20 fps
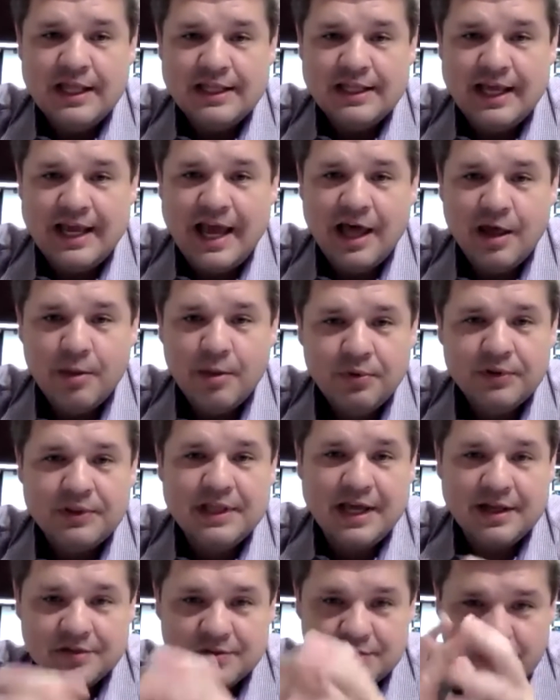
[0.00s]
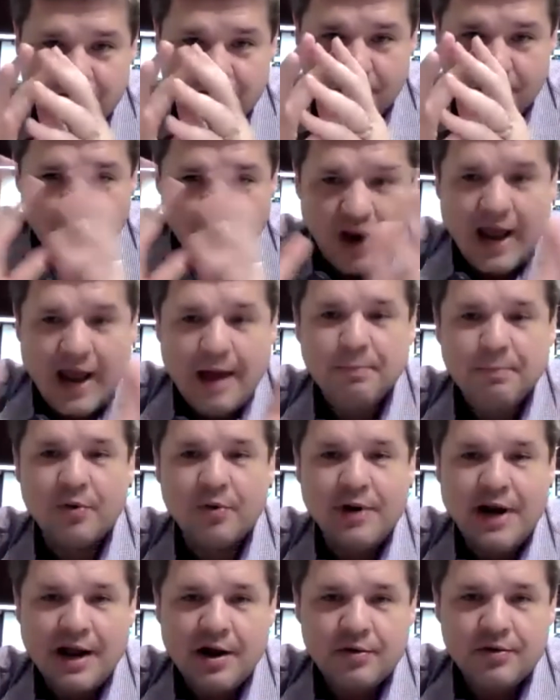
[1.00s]
They help with that sort of
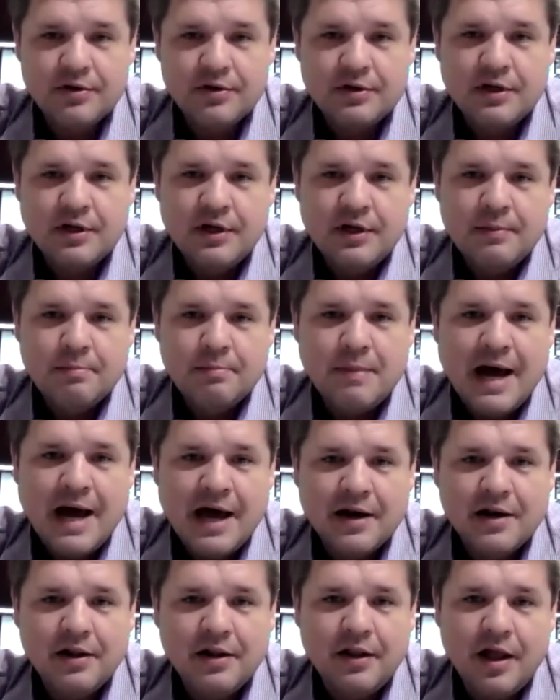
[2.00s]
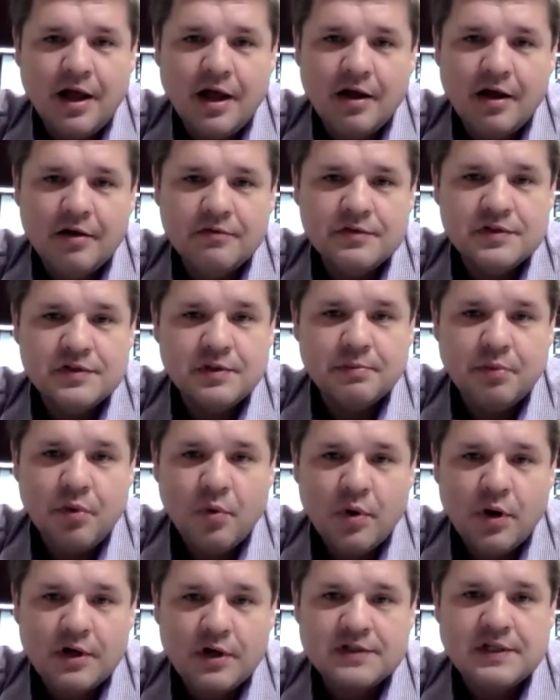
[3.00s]
wraparound model of
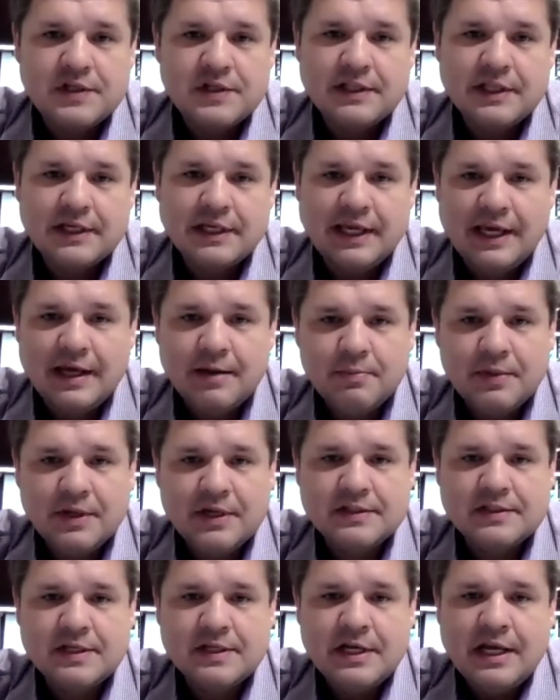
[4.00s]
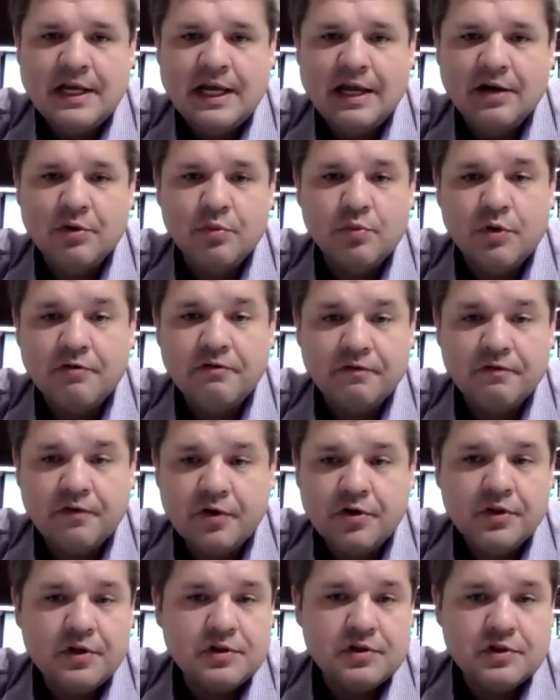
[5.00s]
supports at the campus and
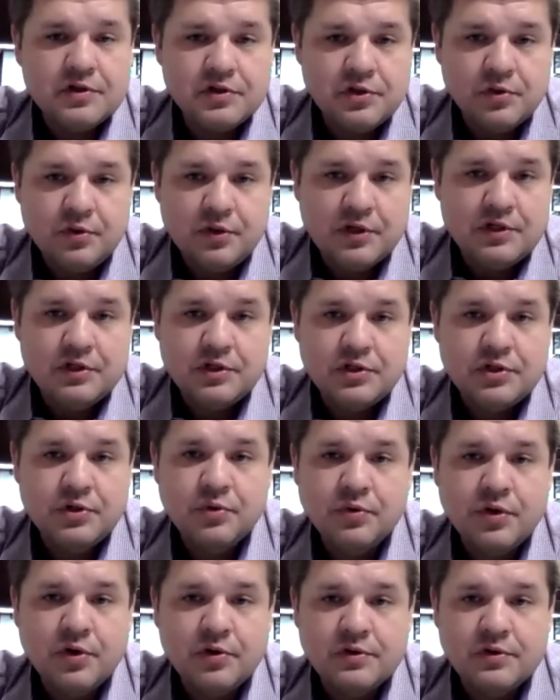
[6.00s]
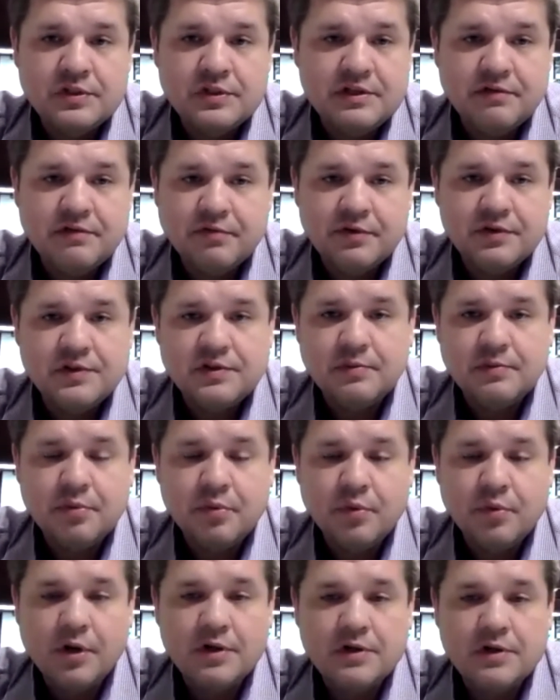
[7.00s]
refer the student to those different
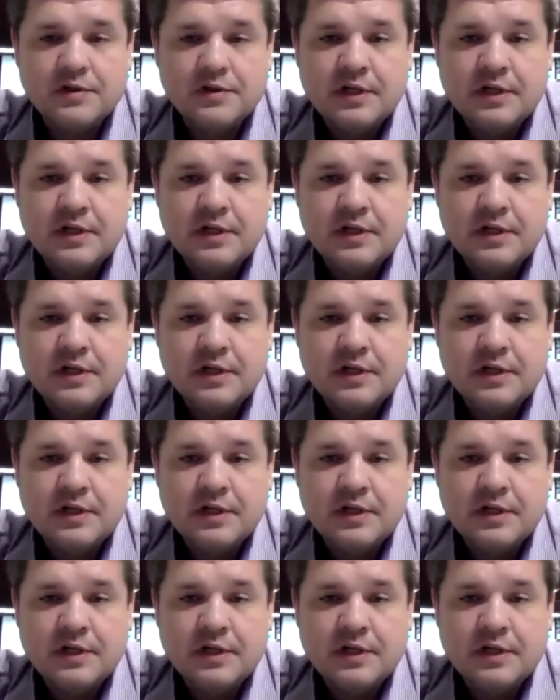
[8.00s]
supports.